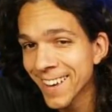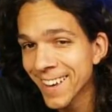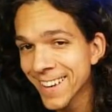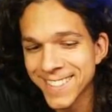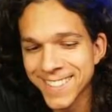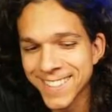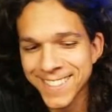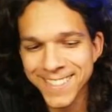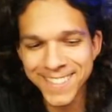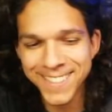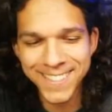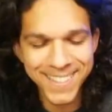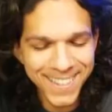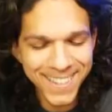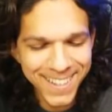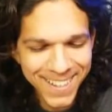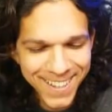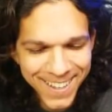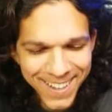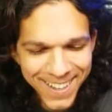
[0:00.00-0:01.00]

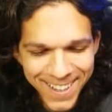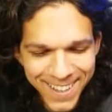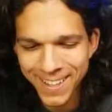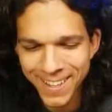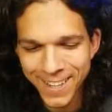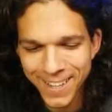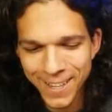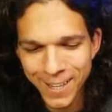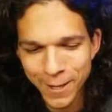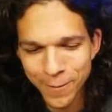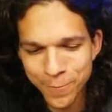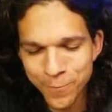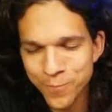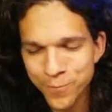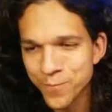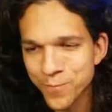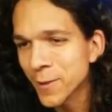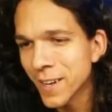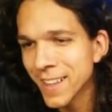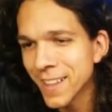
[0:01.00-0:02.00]
Um, just what I like
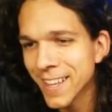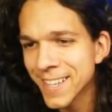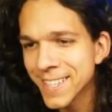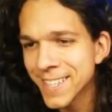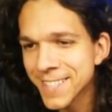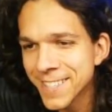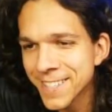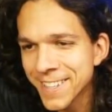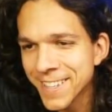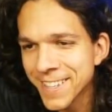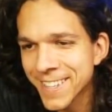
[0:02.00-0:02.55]
to hear.